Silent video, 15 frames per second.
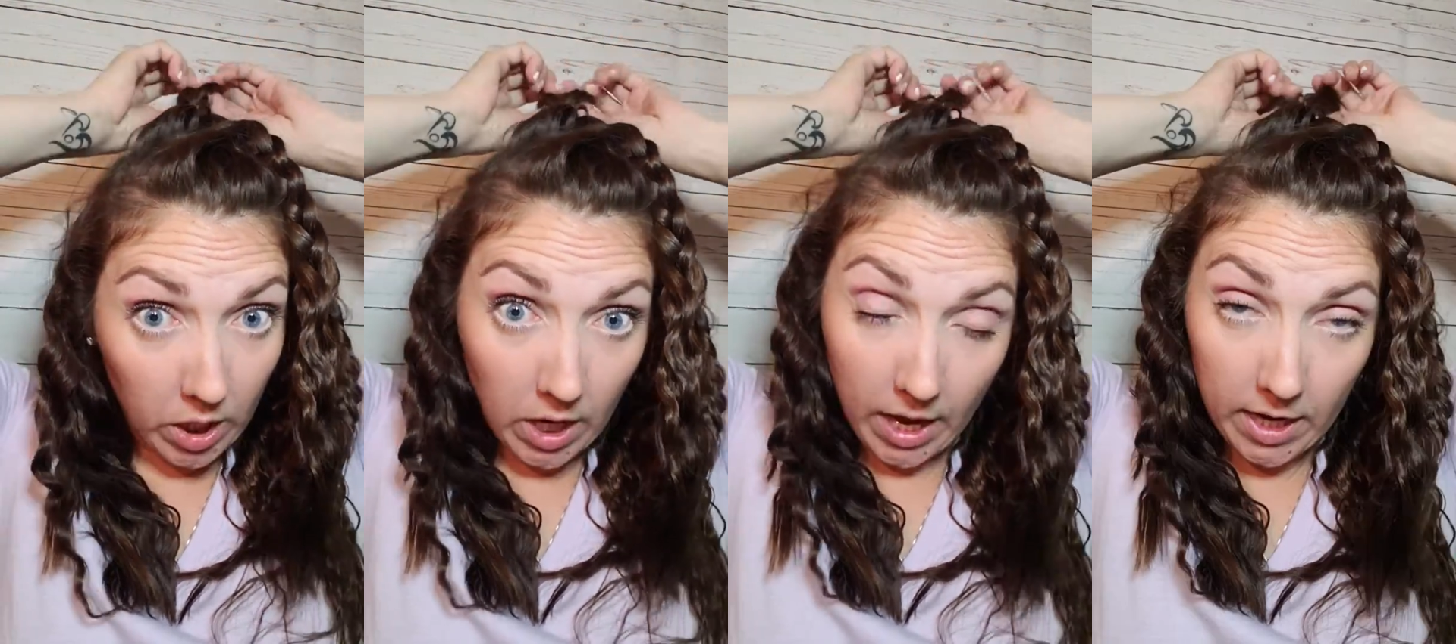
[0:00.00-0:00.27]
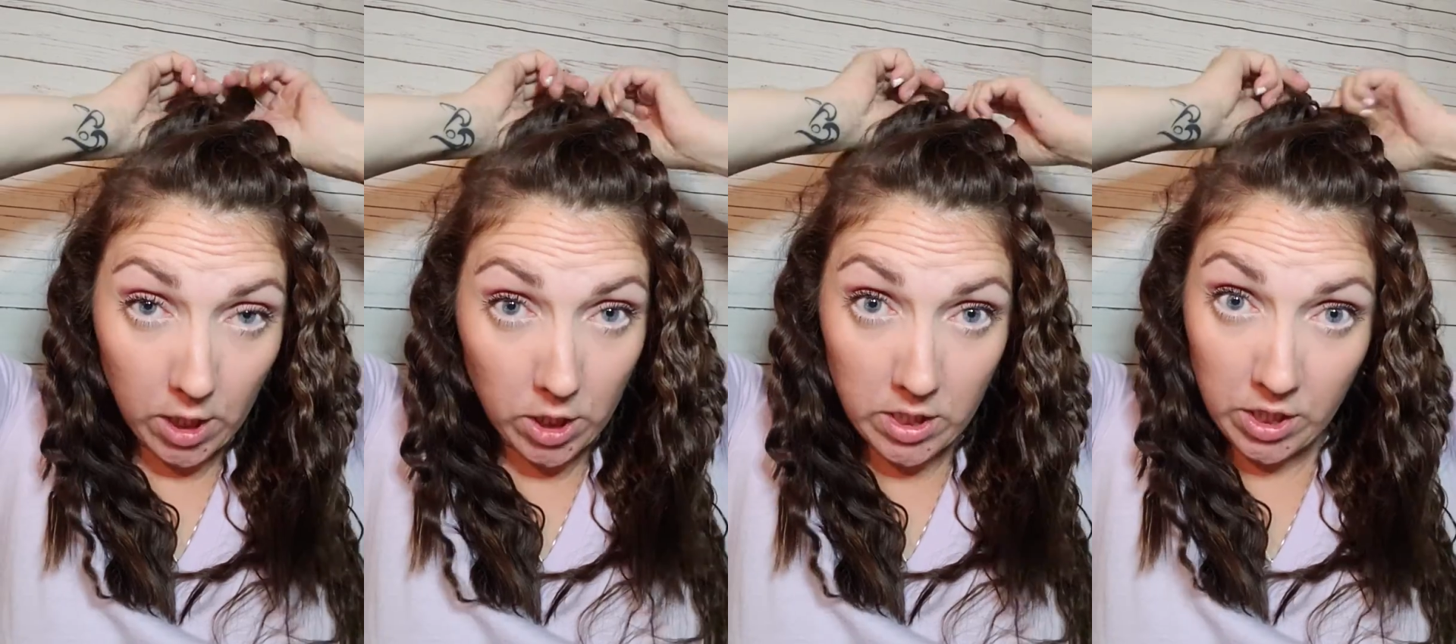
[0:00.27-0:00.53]
kind
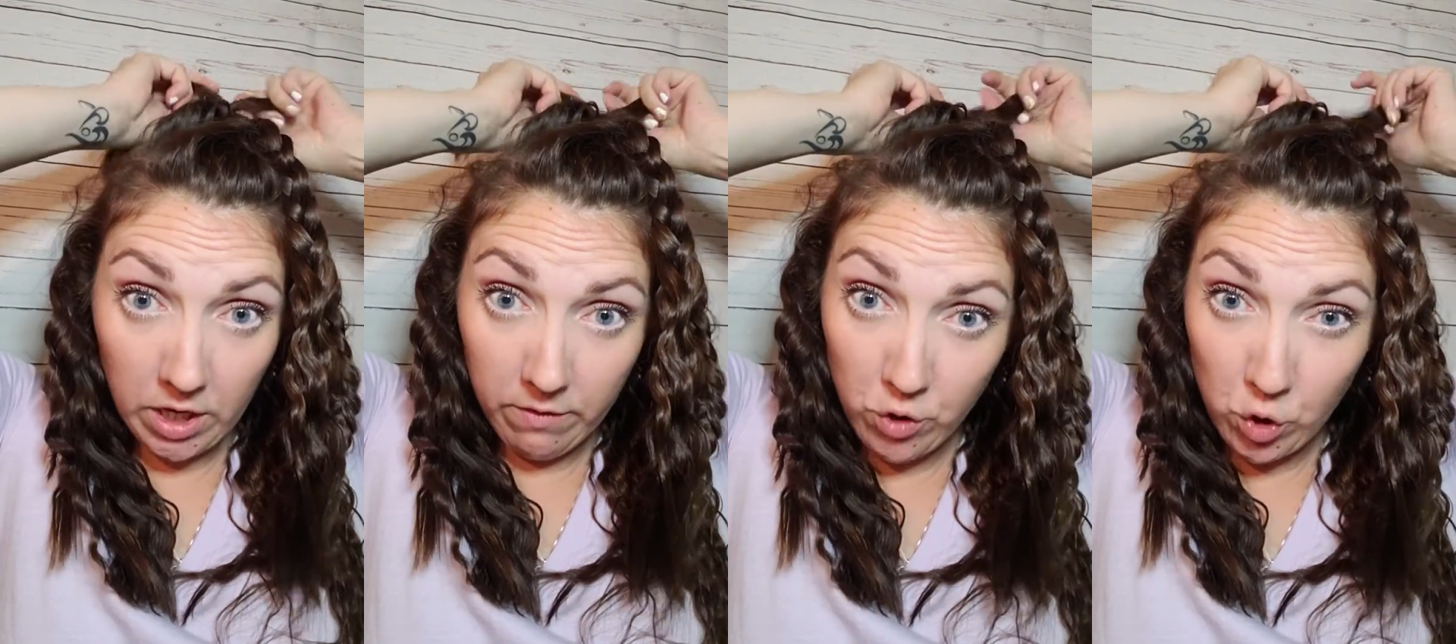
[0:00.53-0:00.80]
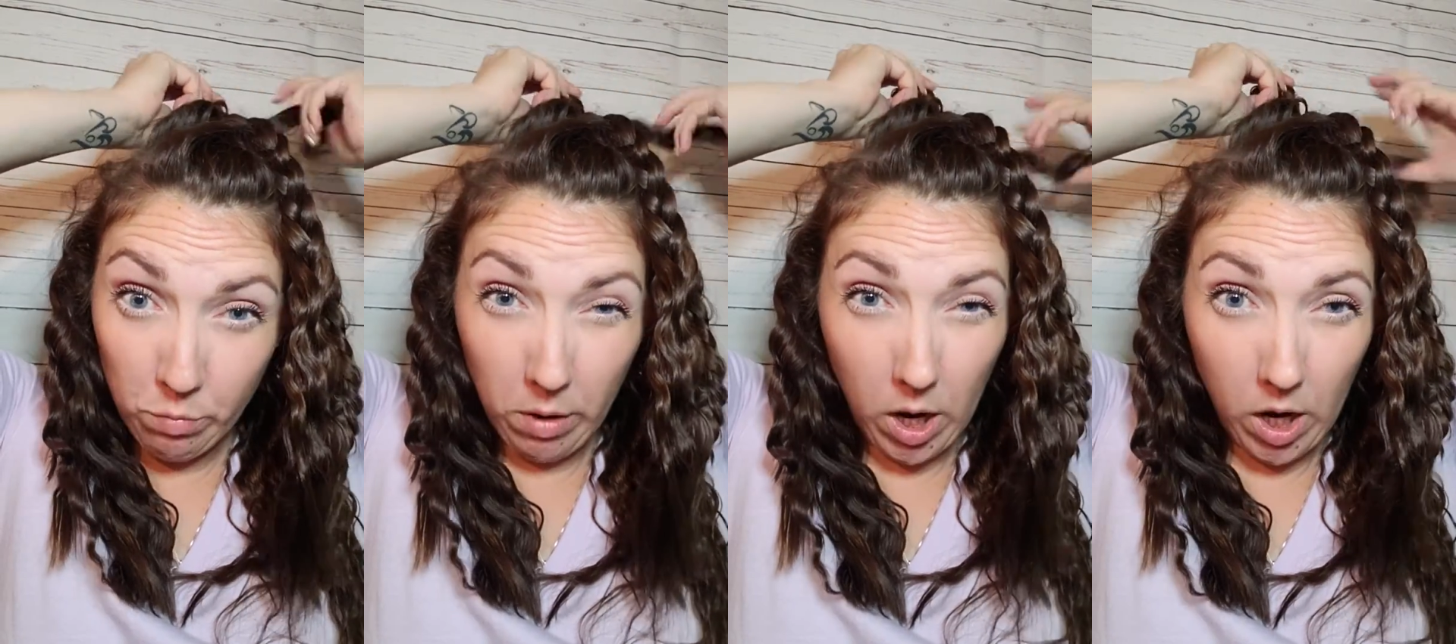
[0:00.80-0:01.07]
of just gives you
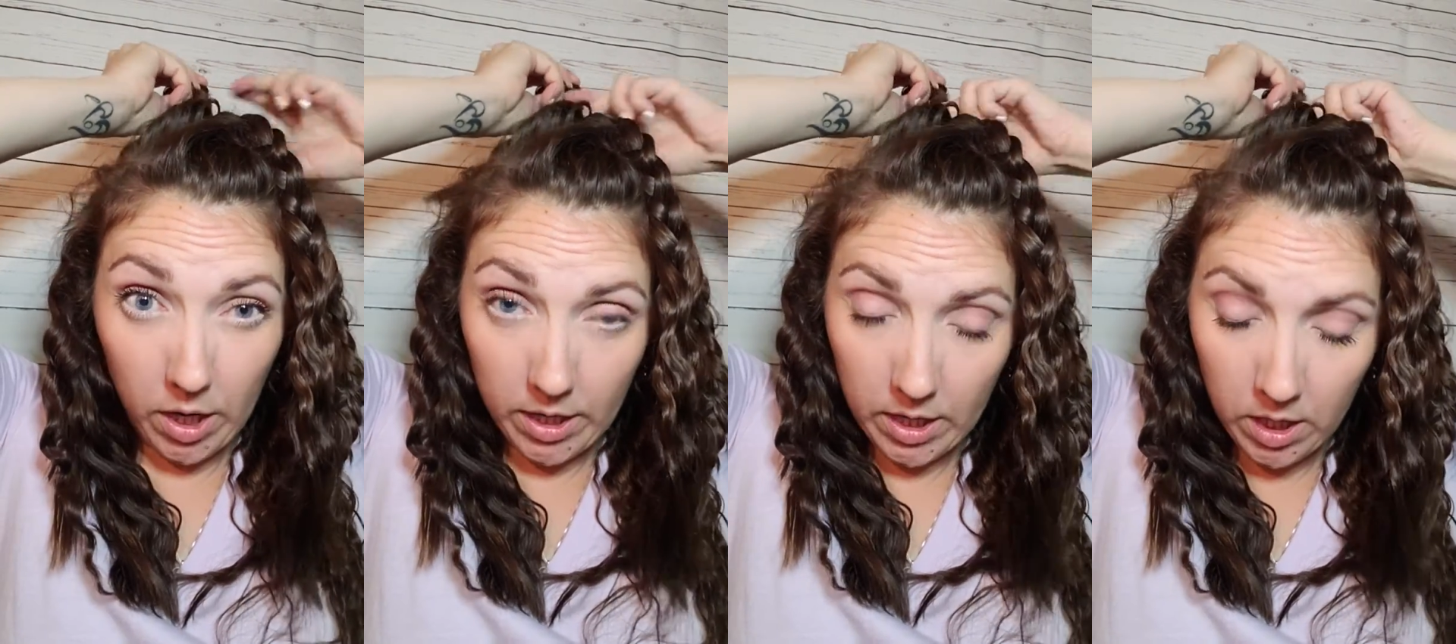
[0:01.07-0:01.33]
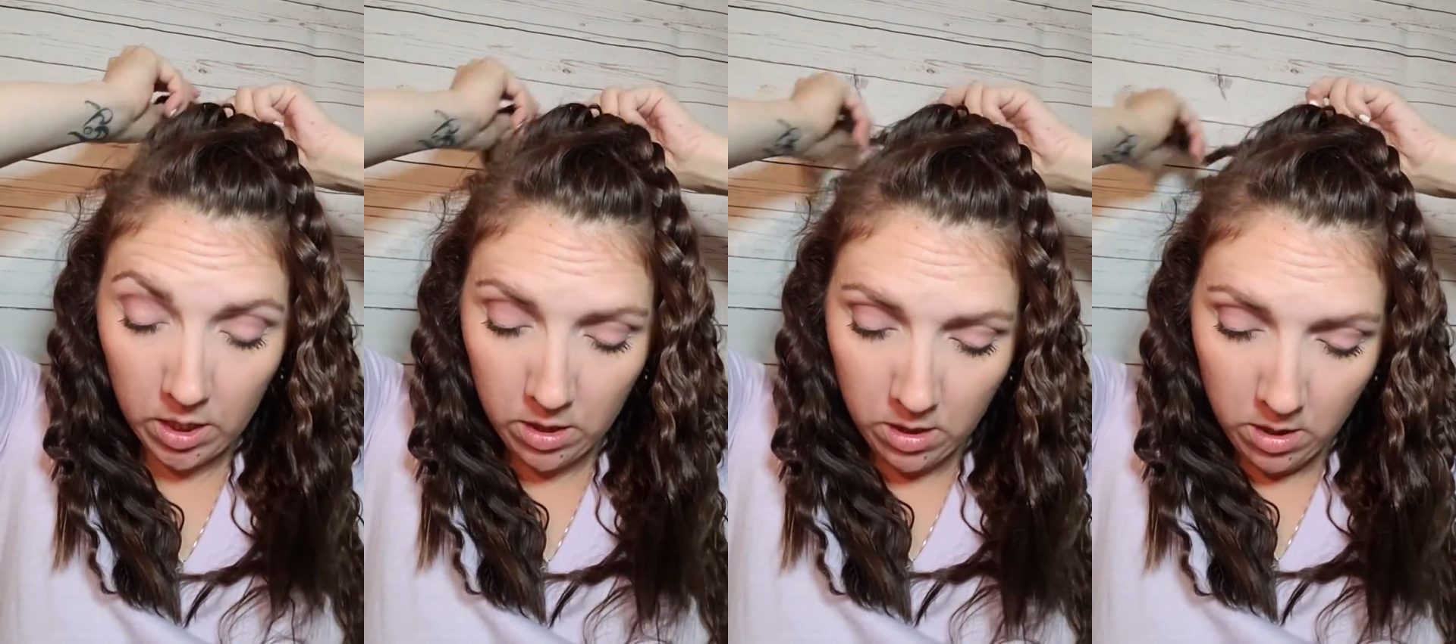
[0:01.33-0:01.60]
body.